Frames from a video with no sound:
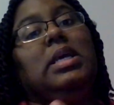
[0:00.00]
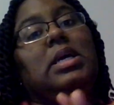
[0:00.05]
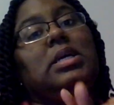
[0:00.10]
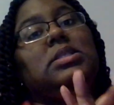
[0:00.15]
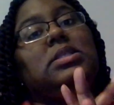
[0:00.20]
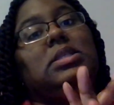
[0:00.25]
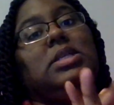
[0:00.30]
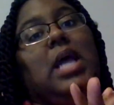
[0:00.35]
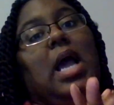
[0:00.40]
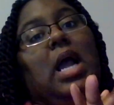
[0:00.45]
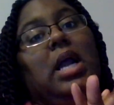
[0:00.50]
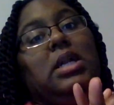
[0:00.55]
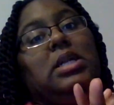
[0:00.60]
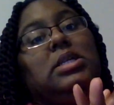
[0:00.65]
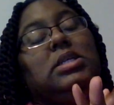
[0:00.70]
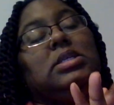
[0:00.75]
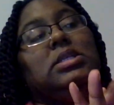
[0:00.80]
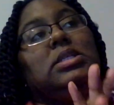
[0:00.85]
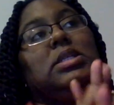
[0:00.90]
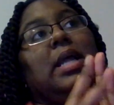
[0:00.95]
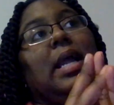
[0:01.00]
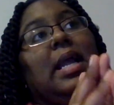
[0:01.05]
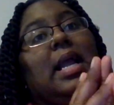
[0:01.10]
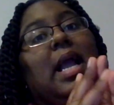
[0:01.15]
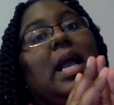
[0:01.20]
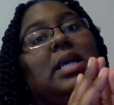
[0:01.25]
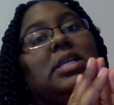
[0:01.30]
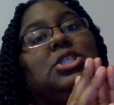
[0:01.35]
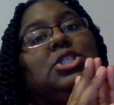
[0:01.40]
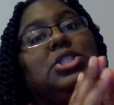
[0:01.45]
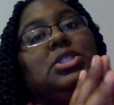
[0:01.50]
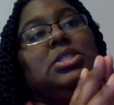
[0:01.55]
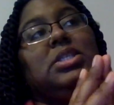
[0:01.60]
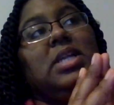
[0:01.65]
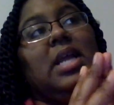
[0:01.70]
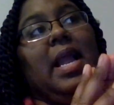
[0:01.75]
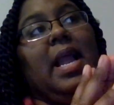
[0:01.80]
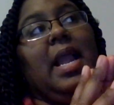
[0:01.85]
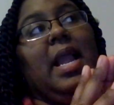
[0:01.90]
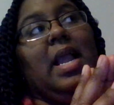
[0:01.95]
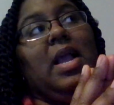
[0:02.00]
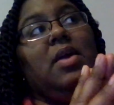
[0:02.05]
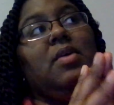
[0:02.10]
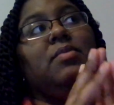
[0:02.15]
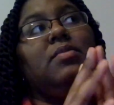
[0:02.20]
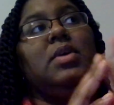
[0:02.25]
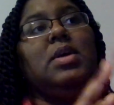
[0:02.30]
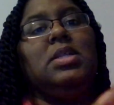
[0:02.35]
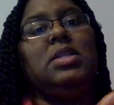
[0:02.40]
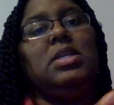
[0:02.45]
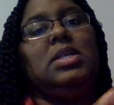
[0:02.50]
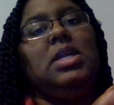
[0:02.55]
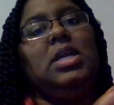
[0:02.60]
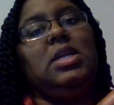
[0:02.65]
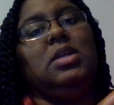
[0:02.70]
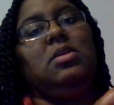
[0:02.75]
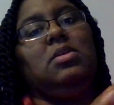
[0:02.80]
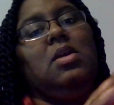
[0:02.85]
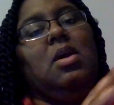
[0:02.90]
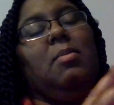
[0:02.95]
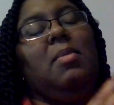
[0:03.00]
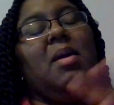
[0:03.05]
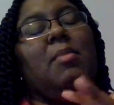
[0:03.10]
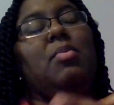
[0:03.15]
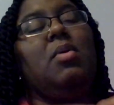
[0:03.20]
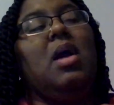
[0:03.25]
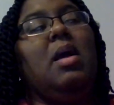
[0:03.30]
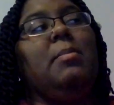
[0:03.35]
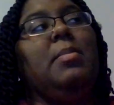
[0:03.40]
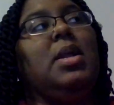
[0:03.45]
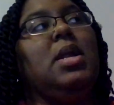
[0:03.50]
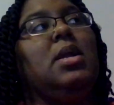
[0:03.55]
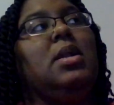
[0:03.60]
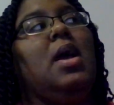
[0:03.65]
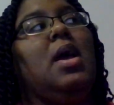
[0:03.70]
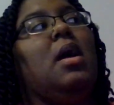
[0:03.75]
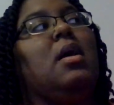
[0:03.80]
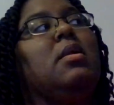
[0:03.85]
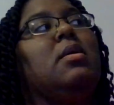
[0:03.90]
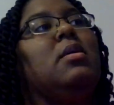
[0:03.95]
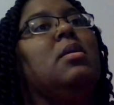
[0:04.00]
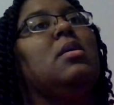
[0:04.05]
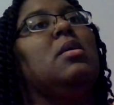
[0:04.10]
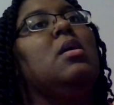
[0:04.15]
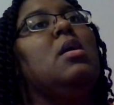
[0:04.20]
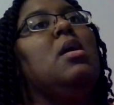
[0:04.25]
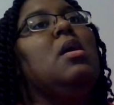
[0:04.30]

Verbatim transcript: other doctor like I should have, other than, you know, my primary doctor.